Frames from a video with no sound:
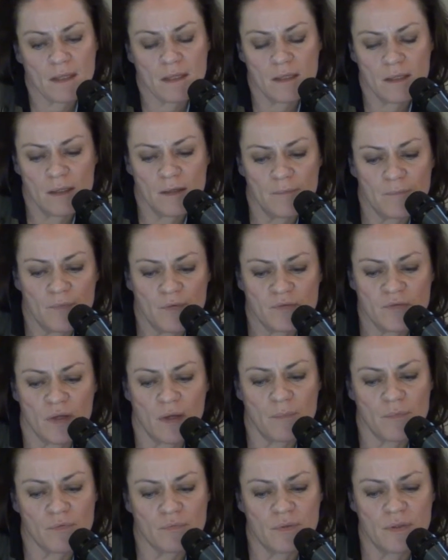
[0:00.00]
The
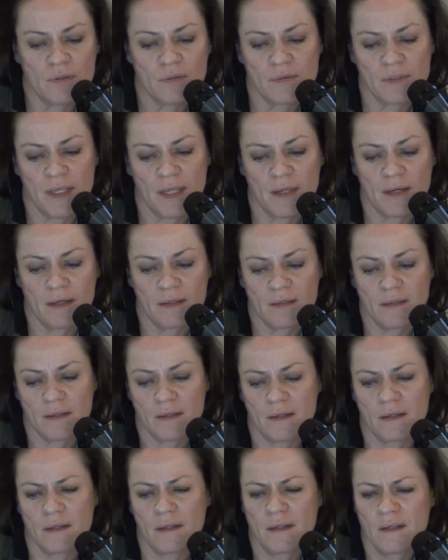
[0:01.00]
top 3 are
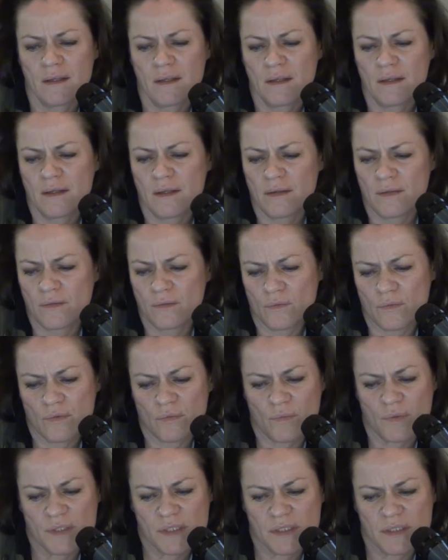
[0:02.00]
Canada,
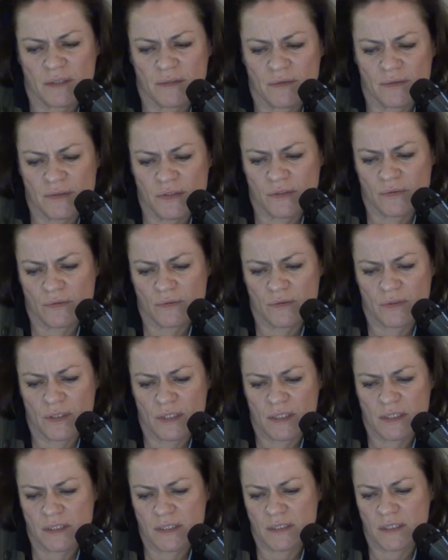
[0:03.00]
Northwest
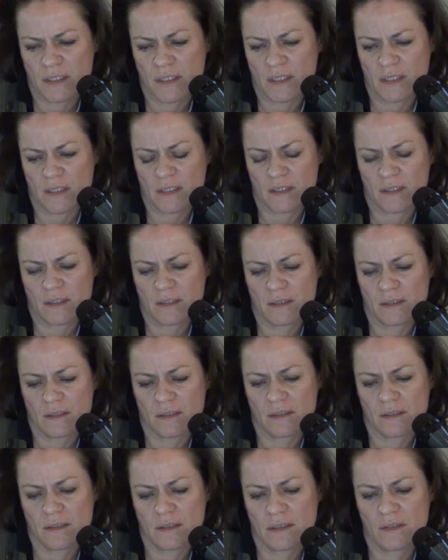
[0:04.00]
Territories,
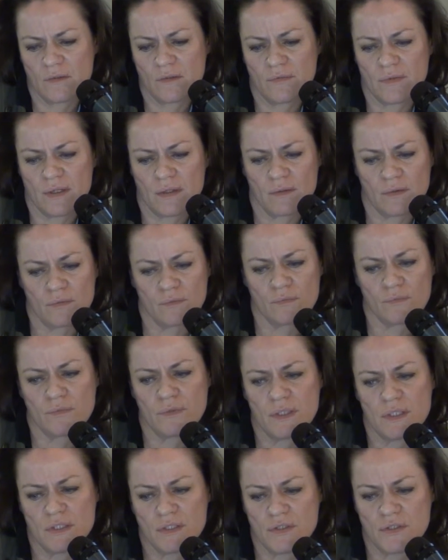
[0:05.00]
and the Nunavut
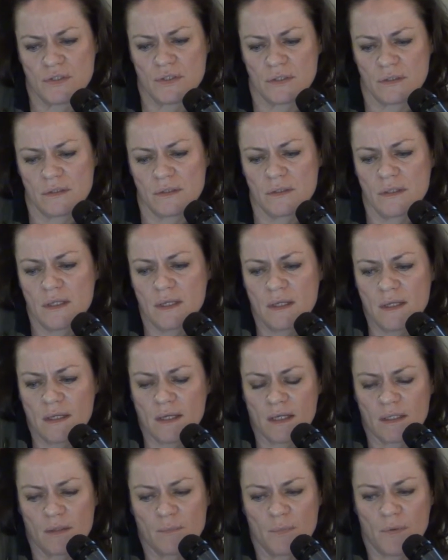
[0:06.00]
region.
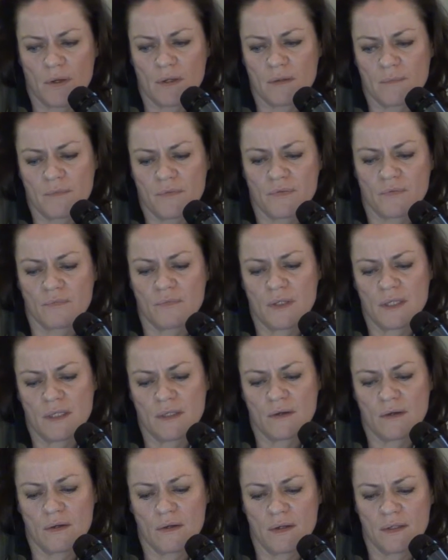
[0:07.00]
And the bottom
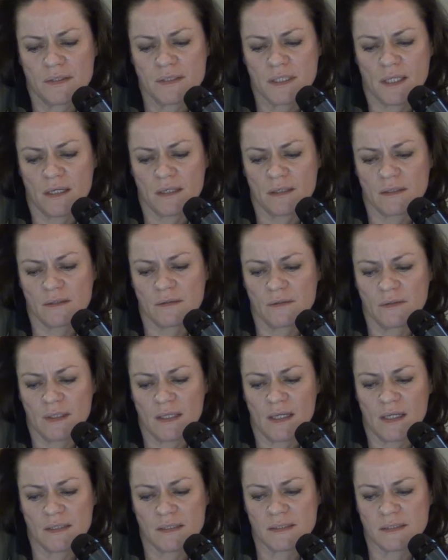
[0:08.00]
3 are TUC,
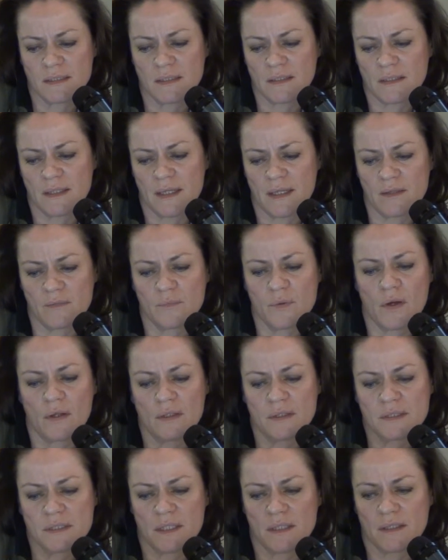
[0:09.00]
Ulahak-TUC, and
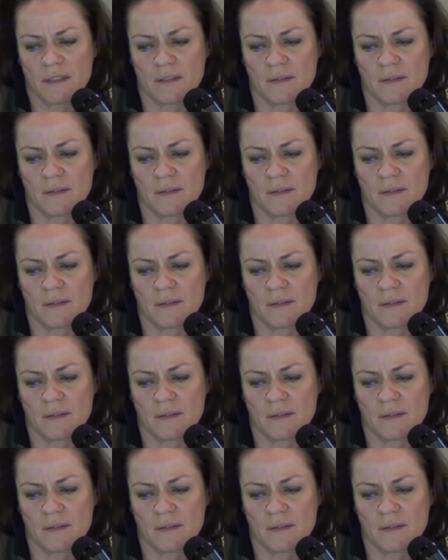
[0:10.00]
Paulatuck.